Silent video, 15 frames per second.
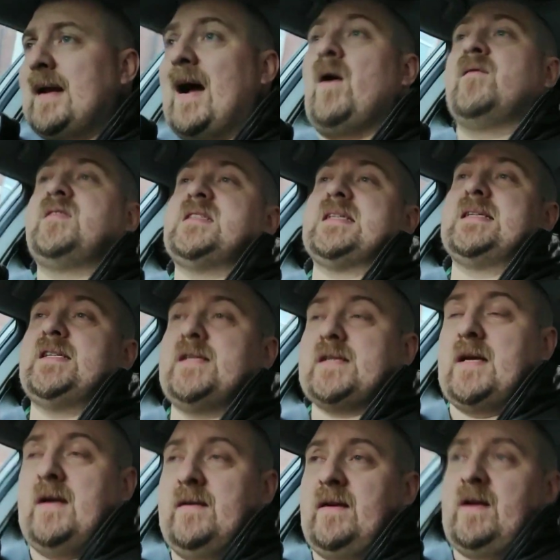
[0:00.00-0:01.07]
Now obviously
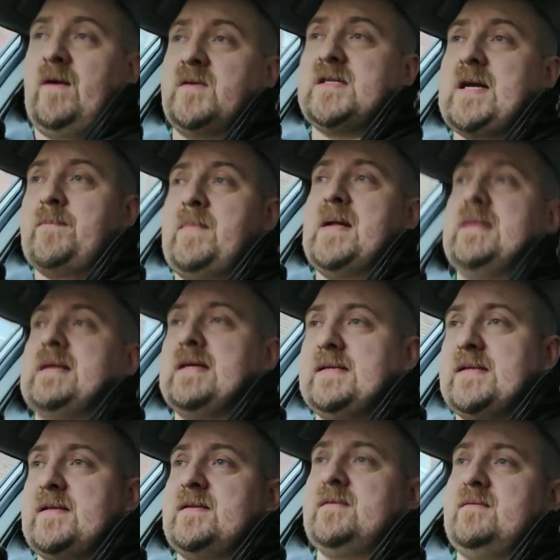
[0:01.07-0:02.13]
Sam
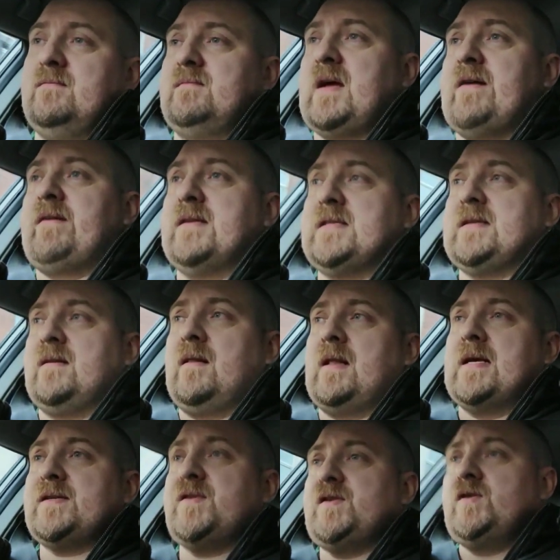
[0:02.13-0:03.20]
Mendes directed the
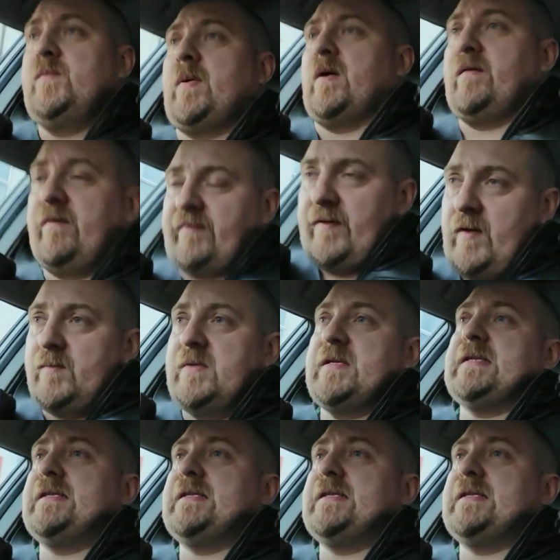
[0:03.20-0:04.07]
last two Bond films.